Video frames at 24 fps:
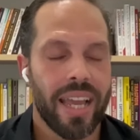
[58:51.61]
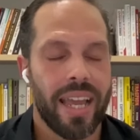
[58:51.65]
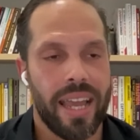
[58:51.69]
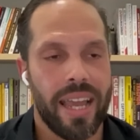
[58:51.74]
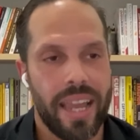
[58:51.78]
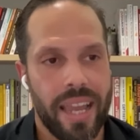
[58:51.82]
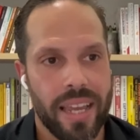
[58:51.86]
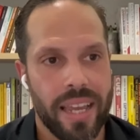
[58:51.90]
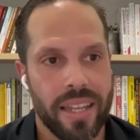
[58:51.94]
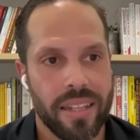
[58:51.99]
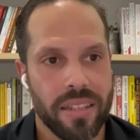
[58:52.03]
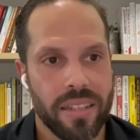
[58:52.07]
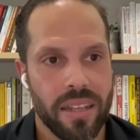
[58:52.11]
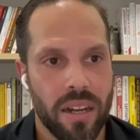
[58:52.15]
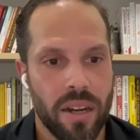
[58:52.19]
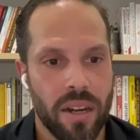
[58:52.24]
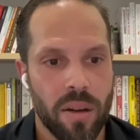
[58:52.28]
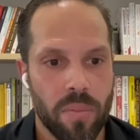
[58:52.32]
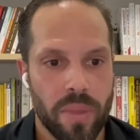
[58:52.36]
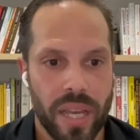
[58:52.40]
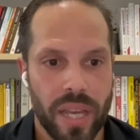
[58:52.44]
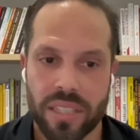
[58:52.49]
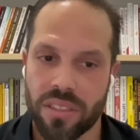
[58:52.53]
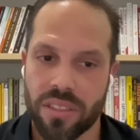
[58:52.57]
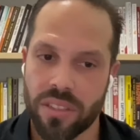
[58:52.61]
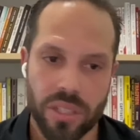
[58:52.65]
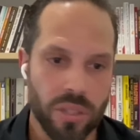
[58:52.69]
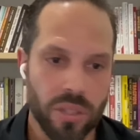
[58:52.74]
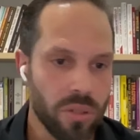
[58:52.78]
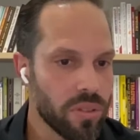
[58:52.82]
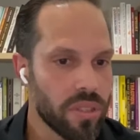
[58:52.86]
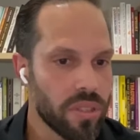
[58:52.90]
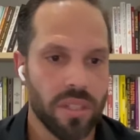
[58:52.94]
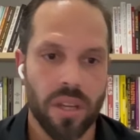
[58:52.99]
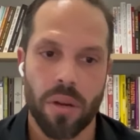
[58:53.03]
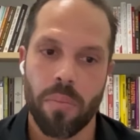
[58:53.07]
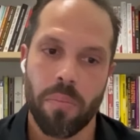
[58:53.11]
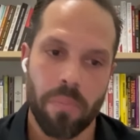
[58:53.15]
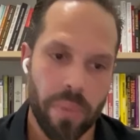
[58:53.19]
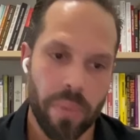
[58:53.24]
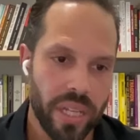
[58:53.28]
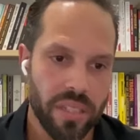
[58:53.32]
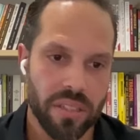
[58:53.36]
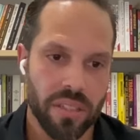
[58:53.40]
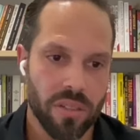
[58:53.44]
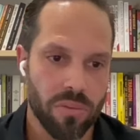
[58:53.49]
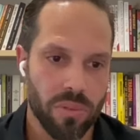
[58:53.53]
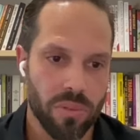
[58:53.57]
And that's yielded
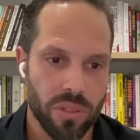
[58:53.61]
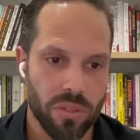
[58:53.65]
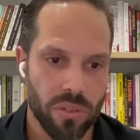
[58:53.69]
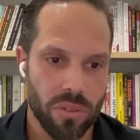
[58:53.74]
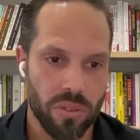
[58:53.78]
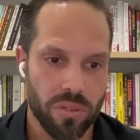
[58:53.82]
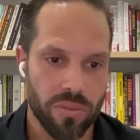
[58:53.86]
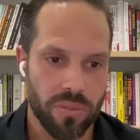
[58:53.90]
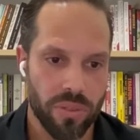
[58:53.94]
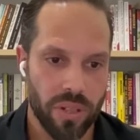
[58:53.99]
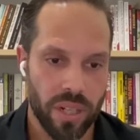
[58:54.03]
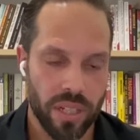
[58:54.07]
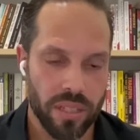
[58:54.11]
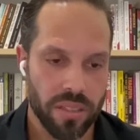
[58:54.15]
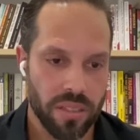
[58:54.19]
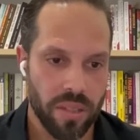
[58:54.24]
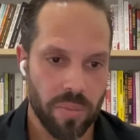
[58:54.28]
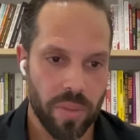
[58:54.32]
amazing results for us.